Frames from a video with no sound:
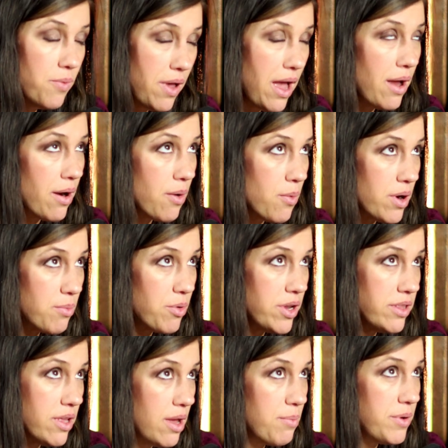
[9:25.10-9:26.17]
and I want to
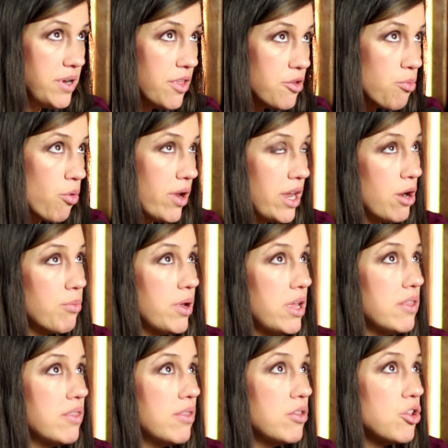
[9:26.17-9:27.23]
bring up another point here, but
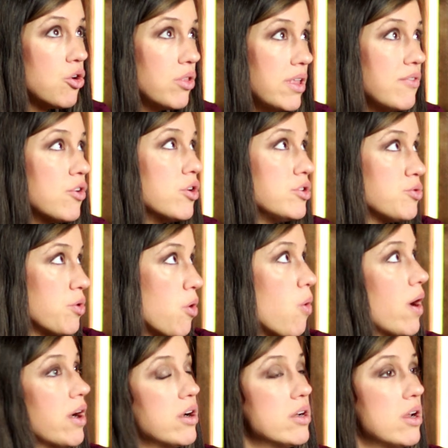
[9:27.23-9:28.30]
your liver is
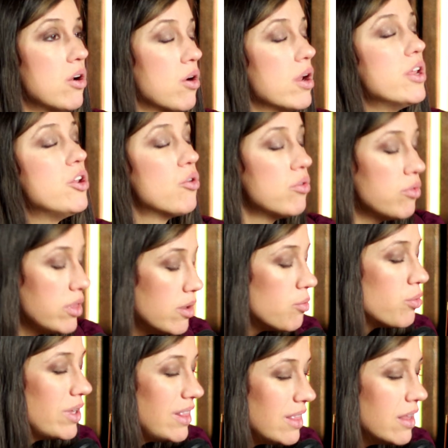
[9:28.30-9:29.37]
required, or
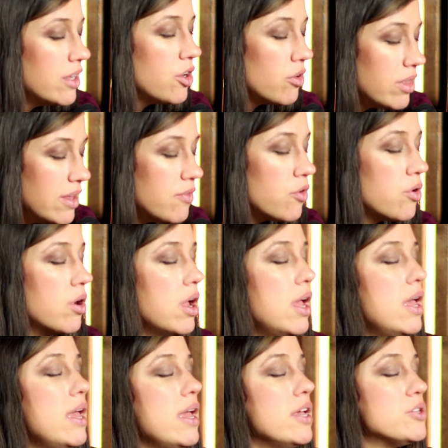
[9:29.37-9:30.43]
your liver
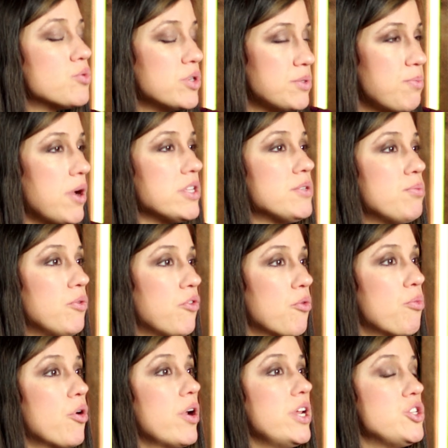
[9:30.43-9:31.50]
is responsible for
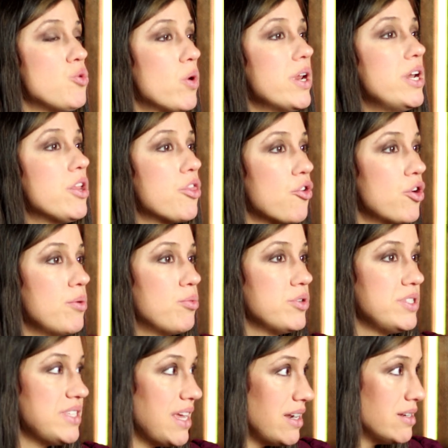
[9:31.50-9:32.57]
burning 20 to
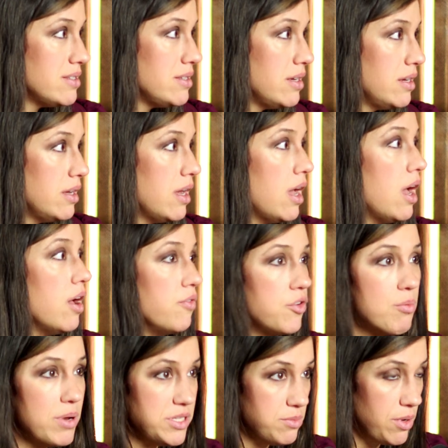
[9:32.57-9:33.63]
30% of your
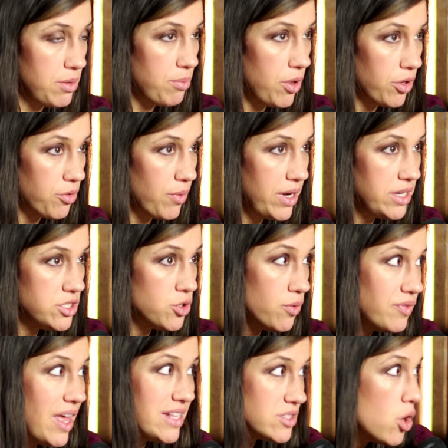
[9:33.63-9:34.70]
basal metabolic rate. So
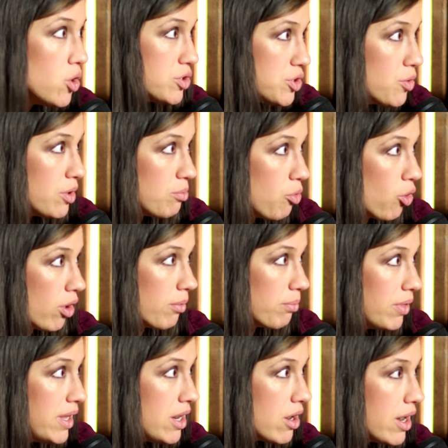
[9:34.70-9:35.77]
that's also an important
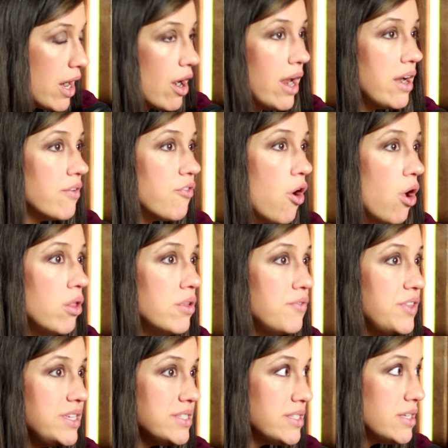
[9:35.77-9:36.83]
player here. And if all of
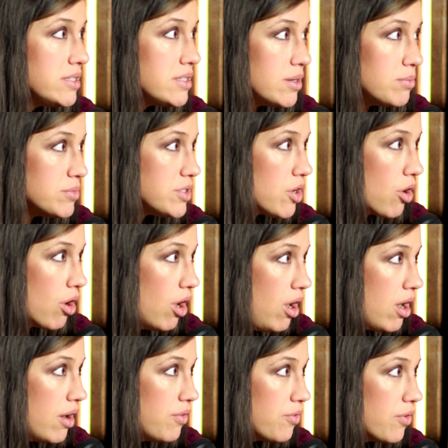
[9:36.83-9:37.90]
these systems are
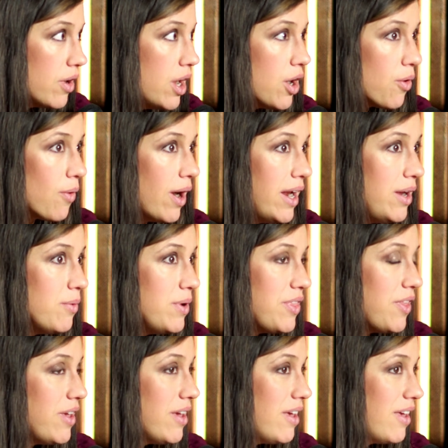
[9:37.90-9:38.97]
off, right, we
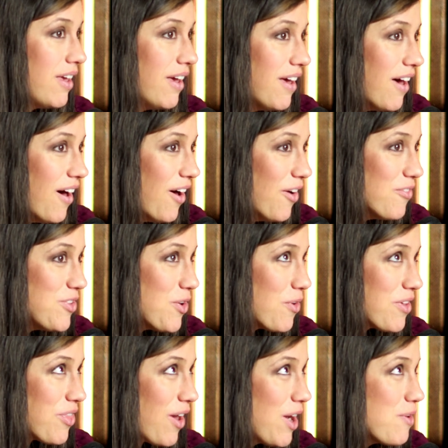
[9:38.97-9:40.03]
think of your
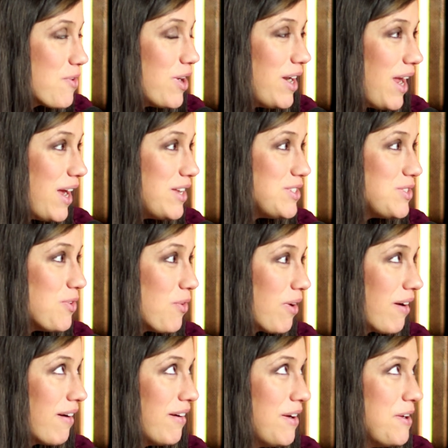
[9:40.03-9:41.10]
thyroid as
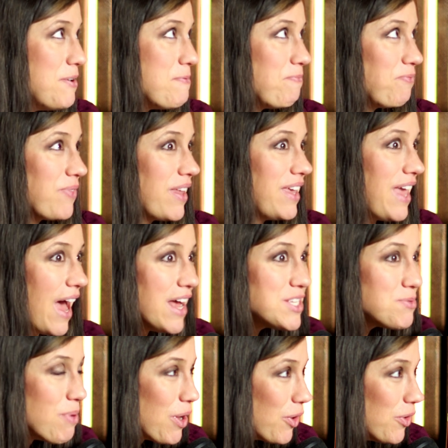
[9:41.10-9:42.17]
your gas
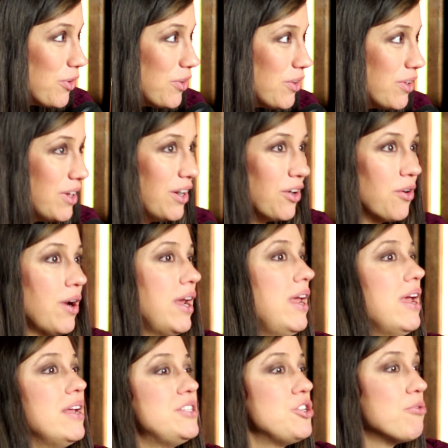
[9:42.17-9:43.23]
pedal, right?
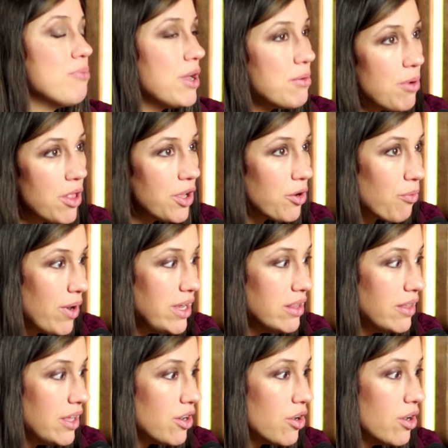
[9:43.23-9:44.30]
It's your metabolic
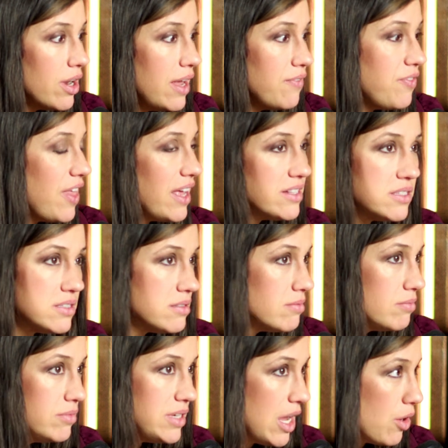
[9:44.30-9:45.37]
regulator. If that's
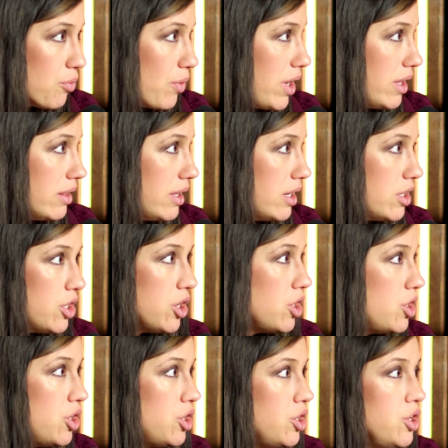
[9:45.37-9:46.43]
down regulated,
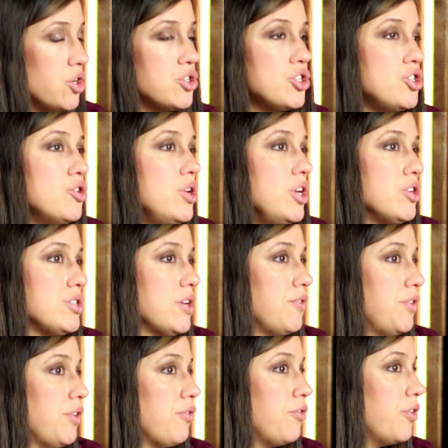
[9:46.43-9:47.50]
you're just shooting yourself
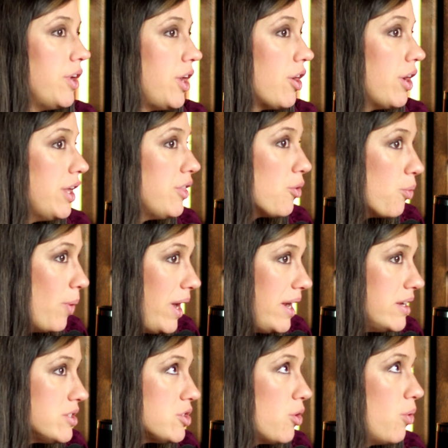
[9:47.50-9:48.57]
in the foot here either way.
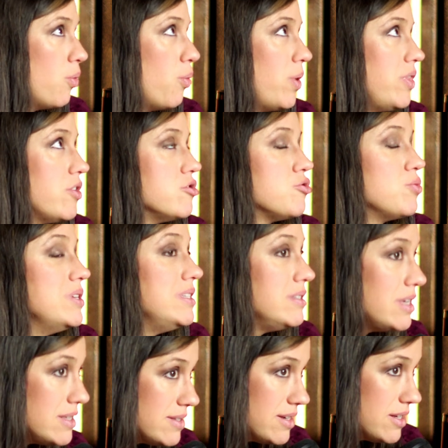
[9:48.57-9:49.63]
So when there's
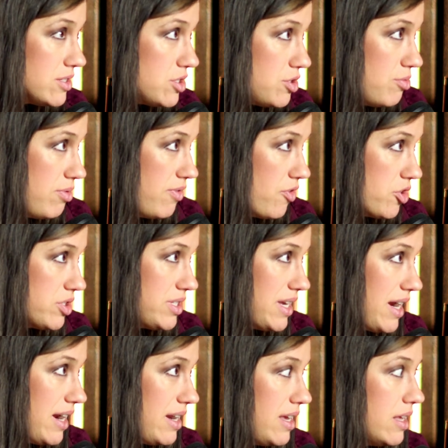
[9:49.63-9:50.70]
resistance to reverse
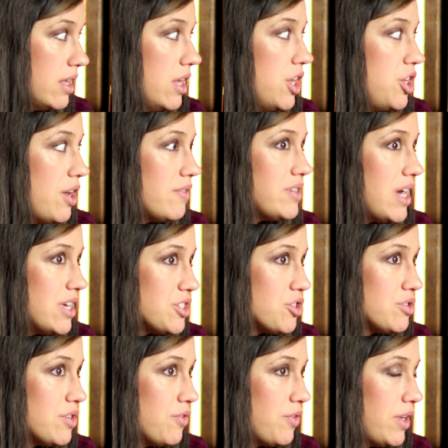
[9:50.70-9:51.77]
dieting, you have to ask
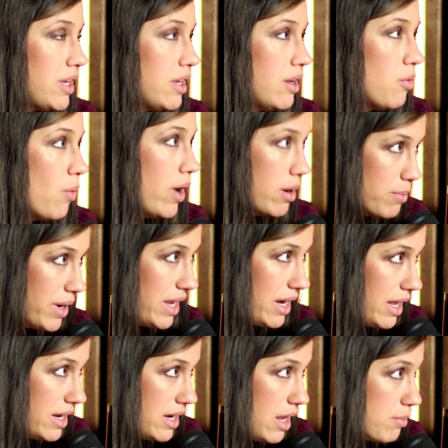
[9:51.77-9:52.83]
yourself, like, where am I going to
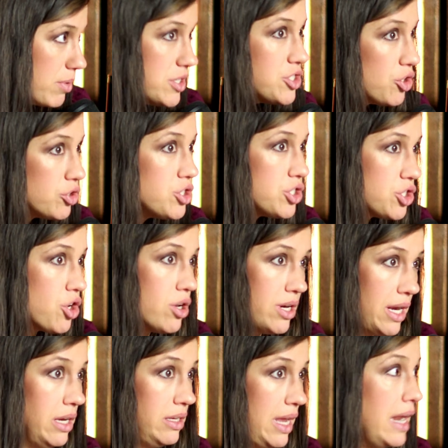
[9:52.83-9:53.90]
end up? Because you'll just
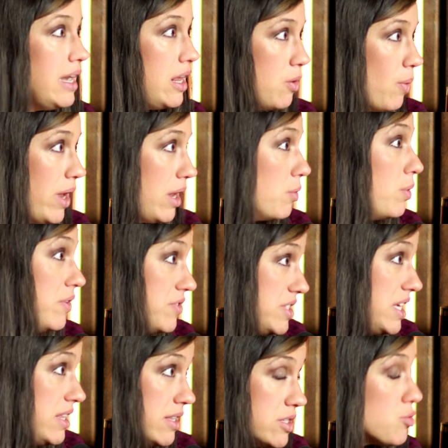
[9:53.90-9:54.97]
start gaining weight. And we've
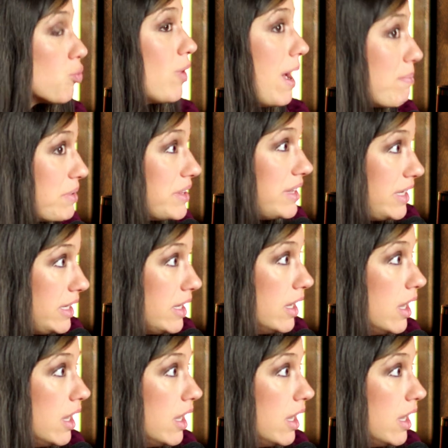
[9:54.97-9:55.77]
seen this rapidly,